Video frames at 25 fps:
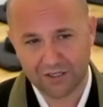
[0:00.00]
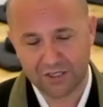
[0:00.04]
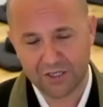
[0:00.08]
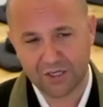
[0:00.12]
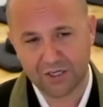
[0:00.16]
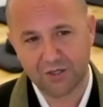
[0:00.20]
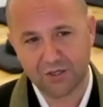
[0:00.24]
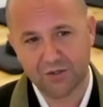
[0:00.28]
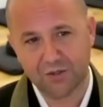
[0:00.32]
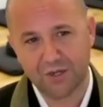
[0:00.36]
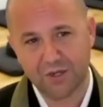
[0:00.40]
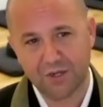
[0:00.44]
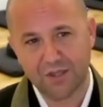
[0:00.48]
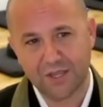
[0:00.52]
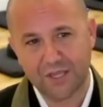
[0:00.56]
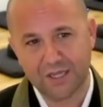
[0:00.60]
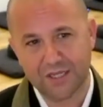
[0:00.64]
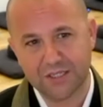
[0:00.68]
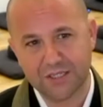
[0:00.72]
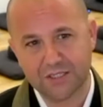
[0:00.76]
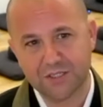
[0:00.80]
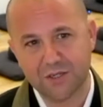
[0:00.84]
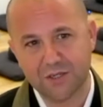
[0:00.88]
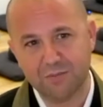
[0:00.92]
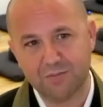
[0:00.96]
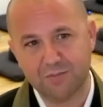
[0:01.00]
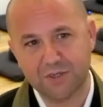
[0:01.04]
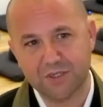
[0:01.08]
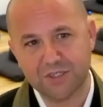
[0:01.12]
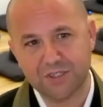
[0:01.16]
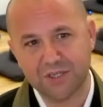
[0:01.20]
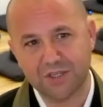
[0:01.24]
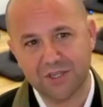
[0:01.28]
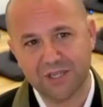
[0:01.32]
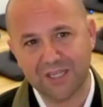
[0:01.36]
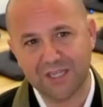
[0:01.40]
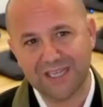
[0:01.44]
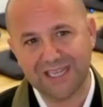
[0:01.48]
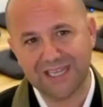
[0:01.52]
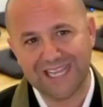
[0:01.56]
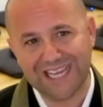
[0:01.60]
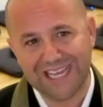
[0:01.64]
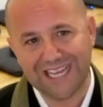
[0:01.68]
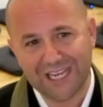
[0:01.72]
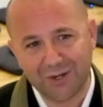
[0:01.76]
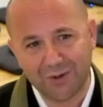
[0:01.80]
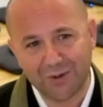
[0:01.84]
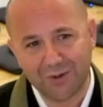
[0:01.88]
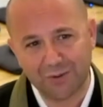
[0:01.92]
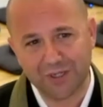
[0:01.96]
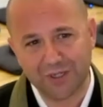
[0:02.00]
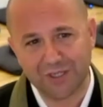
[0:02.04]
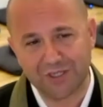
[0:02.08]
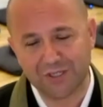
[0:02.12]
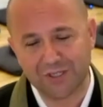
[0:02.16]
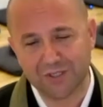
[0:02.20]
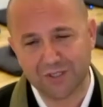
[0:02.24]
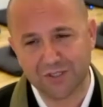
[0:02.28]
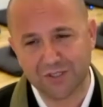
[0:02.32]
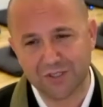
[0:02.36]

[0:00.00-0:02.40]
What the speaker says: I think so much of the language,